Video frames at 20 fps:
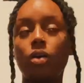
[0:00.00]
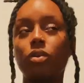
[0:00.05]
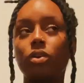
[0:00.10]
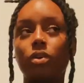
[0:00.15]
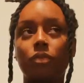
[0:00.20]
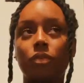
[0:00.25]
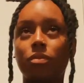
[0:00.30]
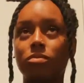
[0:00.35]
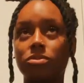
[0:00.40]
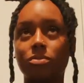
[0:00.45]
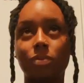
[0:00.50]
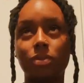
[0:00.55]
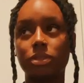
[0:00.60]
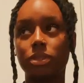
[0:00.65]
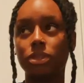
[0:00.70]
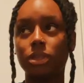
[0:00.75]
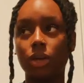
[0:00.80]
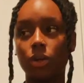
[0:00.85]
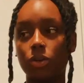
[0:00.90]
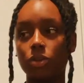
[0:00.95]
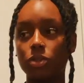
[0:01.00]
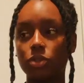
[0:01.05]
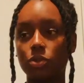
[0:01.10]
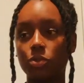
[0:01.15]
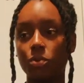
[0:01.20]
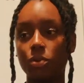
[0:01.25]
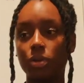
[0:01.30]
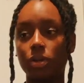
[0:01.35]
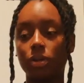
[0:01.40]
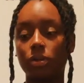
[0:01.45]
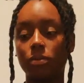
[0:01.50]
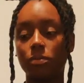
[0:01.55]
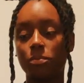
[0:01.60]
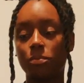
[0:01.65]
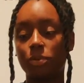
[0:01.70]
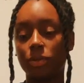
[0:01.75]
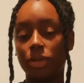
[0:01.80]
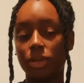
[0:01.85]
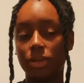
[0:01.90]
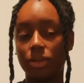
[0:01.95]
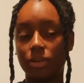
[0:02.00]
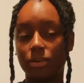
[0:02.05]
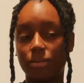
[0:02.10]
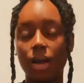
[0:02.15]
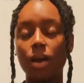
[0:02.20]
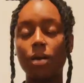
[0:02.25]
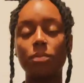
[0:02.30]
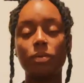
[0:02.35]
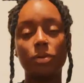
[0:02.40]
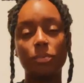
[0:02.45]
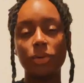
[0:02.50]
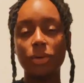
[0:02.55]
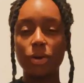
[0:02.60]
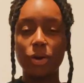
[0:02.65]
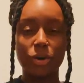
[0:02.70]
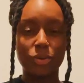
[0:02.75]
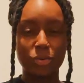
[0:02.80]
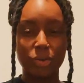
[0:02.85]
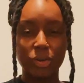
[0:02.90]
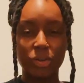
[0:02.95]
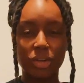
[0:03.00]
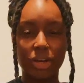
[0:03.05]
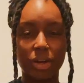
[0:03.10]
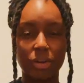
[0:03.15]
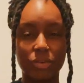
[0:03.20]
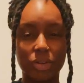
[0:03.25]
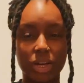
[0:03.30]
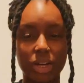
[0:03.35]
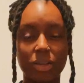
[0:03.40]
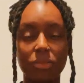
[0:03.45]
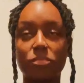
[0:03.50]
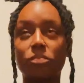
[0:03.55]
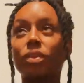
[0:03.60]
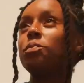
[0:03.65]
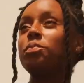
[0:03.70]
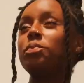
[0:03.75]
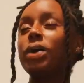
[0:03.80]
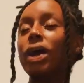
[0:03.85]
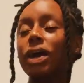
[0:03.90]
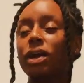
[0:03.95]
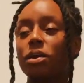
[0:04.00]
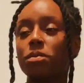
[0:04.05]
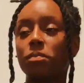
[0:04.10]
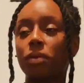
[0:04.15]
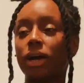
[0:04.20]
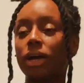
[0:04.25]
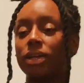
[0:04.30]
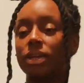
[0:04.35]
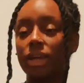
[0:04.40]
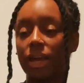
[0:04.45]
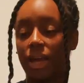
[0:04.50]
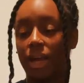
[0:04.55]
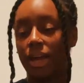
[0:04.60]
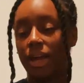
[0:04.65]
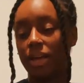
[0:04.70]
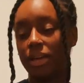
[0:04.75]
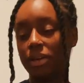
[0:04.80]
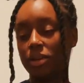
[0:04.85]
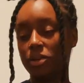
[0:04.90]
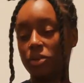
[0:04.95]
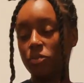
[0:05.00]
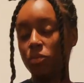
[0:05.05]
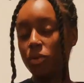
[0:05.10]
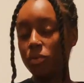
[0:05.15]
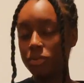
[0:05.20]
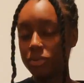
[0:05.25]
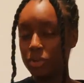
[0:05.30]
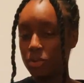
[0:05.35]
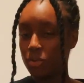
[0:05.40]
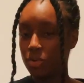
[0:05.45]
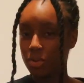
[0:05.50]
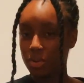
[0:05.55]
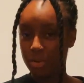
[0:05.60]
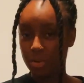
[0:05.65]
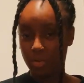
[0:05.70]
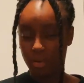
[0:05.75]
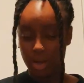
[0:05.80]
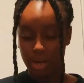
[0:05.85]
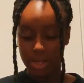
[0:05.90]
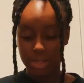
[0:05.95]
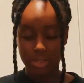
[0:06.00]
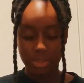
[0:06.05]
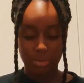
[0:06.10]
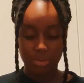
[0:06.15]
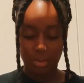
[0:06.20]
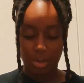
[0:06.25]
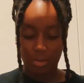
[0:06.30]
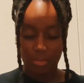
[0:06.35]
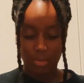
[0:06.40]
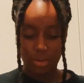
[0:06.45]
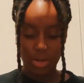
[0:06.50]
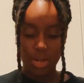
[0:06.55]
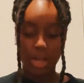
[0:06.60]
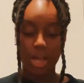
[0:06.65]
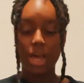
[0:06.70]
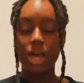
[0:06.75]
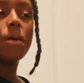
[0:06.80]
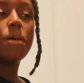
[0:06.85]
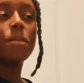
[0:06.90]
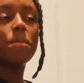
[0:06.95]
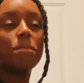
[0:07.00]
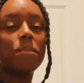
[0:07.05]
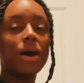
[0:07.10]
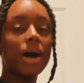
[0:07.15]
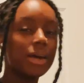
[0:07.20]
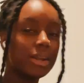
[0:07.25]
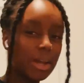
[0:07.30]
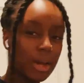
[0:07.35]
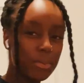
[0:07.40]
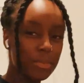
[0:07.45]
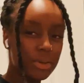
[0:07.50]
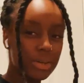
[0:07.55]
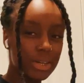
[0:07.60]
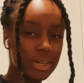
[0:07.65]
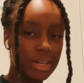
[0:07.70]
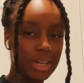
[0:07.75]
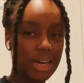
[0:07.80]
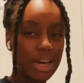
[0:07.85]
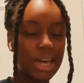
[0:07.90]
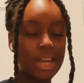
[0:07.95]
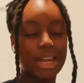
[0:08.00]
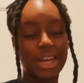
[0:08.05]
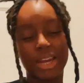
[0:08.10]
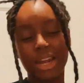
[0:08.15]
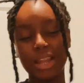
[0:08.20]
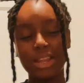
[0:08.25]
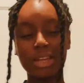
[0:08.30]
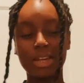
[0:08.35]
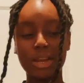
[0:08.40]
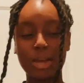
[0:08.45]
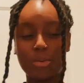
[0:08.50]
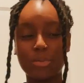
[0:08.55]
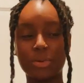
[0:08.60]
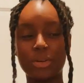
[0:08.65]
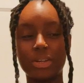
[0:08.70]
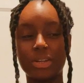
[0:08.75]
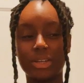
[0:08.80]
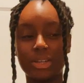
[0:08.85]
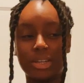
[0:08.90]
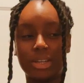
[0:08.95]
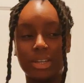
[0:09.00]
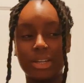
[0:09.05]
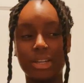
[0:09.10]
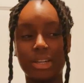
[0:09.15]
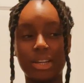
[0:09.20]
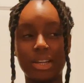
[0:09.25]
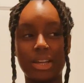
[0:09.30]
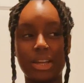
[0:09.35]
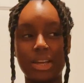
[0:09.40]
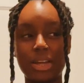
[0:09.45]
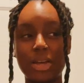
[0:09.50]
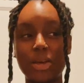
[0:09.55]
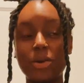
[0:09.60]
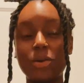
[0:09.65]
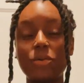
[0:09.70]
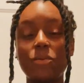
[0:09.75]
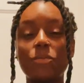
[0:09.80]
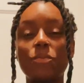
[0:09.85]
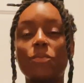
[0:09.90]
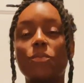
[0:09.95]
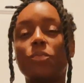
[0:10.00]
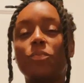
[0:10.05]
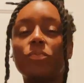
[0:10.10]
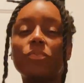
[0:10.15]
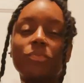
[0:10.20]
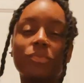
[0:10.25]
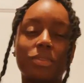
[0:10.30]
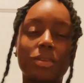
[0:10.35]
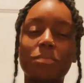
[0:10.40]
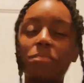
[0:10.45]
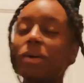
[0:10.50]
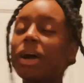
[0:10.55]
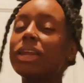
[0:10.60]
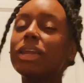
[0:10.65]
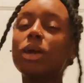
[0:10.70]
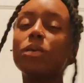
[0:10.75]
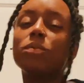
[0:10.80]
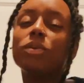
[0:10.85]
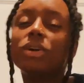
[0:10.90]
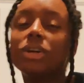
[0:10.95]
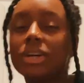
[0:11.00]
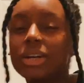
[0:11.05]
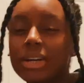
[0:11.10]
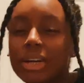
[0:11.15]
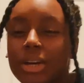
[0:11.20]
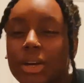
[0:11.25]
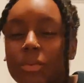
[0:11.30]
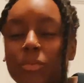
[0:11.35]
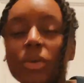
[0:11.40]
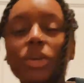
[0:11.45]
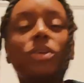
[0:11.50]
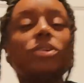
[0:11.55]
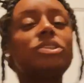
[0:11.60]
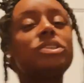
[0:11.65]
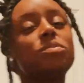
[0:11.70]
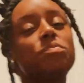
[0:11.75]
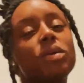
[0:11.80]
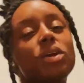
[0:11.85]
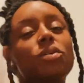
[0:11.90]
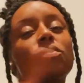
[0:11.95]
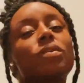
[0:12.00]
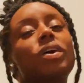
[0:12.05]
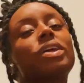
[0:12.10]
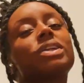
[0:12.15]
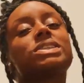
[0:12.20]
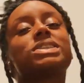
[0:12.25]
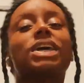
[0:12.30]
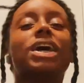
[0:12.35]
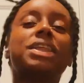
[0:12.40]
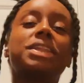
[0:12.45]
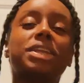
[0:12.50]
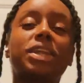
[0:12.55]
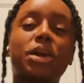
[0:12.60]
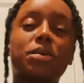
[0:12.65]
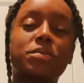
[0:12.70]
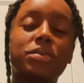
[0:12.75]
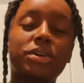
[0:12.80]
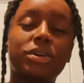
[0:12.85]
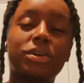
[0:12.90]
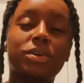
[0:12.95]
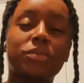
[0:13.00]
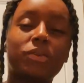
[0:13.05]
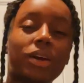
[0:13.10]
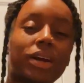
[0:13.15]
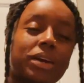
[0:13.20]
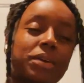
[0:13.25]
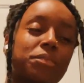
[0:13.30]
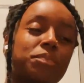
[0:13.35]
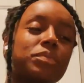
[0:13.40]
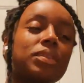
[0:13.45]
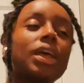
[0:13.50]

don't know if I'm supposed to tell this story, but I mean, we all grown now, right? Back in my day, we was little hood rats, whatever my neighborhood and another neighborhood. My neighborhood, we used to meet around this other neighborhood, right?